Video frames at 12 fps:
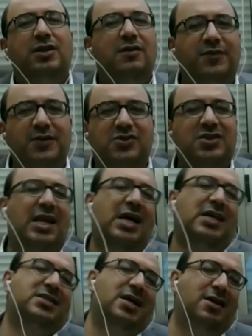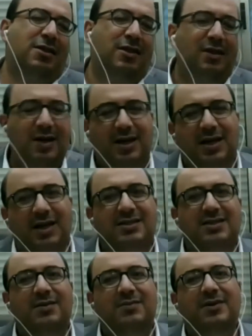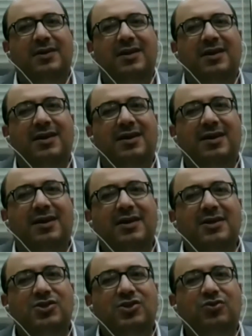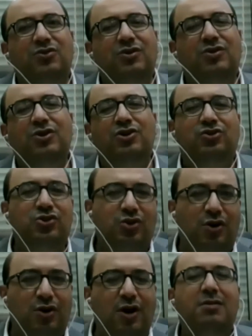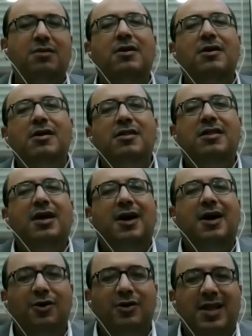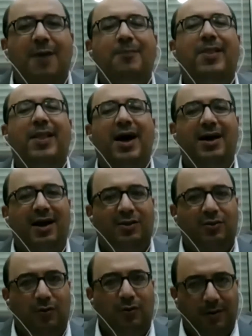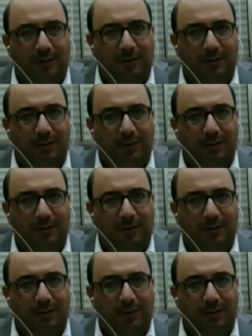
If Israel has anything against them in any security issues or not, they cannot apply at all.